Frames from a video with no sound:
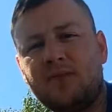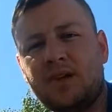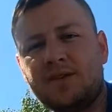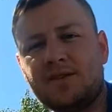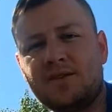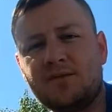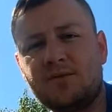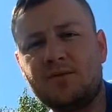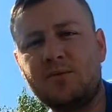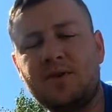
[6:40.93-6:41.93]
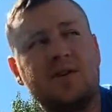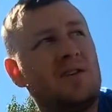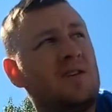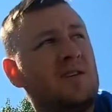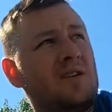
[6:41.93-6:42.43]
is to
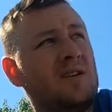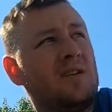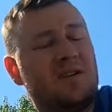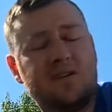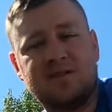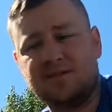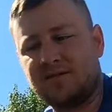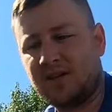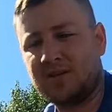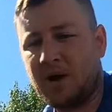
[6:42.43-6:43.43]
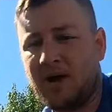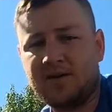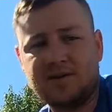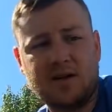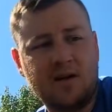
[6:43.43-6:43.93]
take the
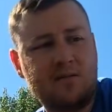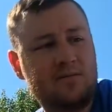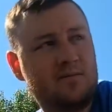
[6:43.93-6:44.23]
batteries out